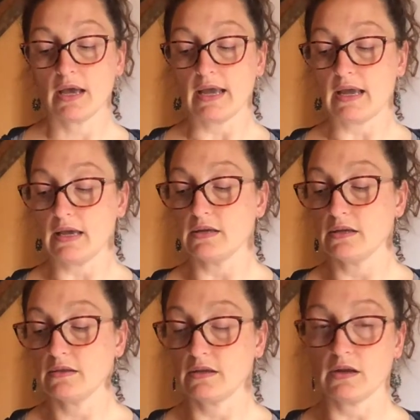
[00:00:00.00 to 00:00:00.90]
and
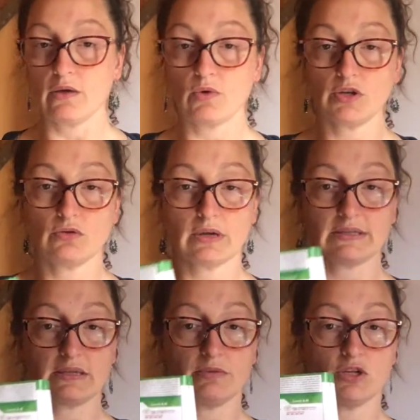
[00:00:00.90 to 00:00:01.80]
then I want you
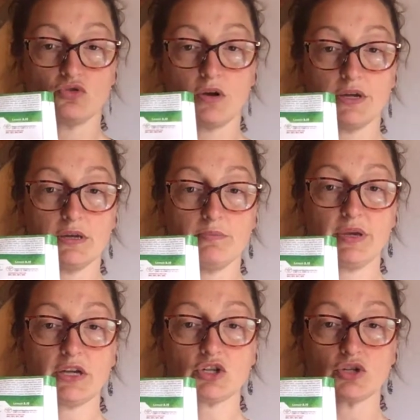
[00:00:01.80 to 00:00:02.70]
guys to be drawing a
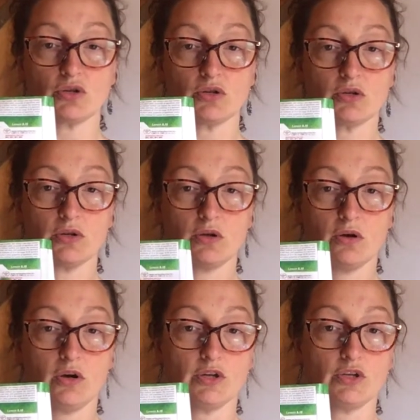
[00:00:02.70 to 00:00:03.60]
picture
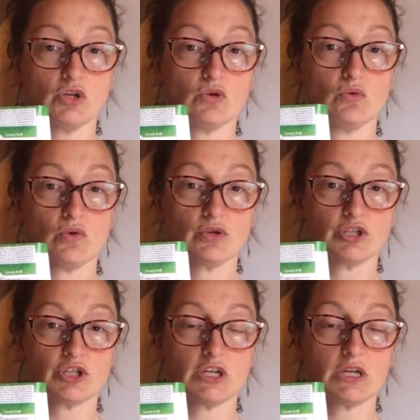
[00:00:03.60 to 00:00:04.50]
on your
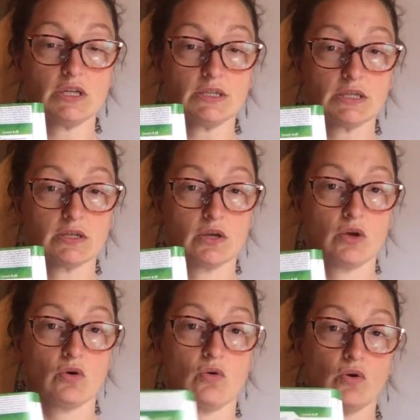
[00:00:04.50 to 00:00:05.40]
sheet
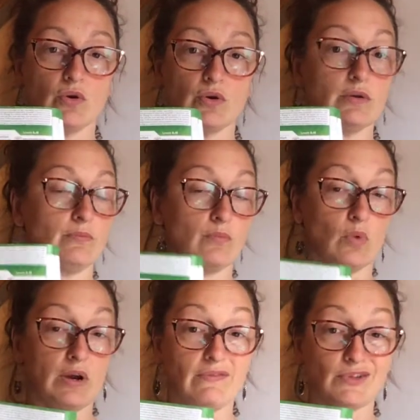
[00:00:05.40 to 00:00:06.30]
or
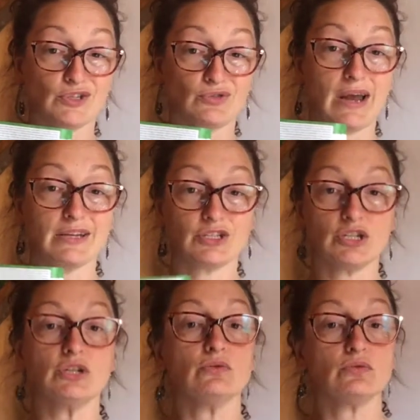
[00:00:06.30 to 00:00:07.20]
whatever strategy
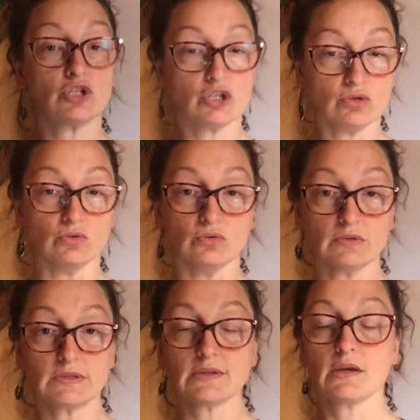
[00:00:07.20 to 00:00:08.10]
you choose